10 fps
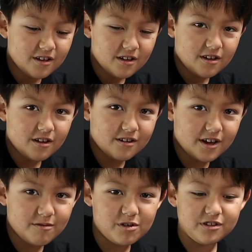
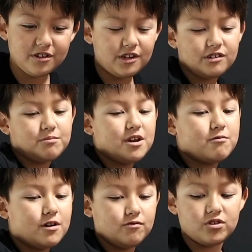Okay, well, here's my
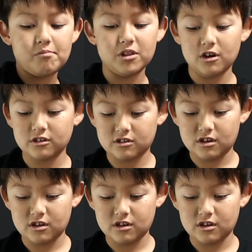wall of gem blocks.